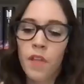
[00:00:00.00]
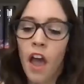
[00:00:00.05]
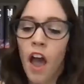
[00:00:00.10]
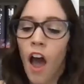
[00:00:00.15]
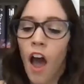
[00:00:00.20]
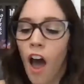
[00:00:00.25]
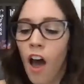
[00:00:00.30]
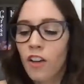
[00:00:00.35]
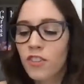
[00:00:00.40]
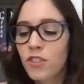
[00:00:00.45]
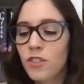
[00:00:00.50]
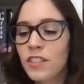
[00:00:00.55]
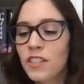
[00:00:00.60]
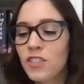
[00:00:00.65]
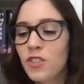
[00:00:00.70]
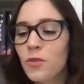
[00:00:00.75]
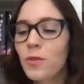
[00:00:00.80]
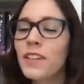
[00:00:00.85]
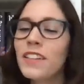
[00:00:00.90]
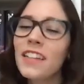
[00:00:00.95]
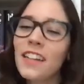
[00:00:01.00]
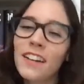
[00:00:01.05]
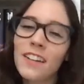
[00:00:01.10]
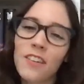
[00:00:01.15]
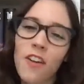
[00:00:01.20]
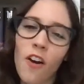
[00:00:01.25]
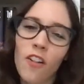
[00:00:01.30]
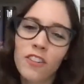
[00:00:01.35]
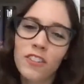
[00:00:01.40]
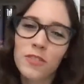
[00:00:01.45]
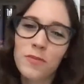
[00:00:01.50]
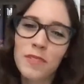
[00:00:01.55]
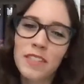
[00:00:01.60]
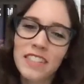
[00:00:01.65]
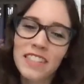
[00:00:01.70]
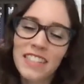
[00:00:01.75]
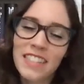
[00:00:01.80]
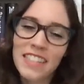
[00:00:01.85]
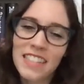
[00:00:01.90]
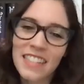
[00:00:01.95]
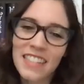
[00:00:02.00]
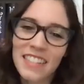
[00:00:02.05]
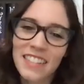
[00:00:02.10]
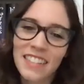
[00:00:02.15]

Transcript: also, did you read the acknowledgments?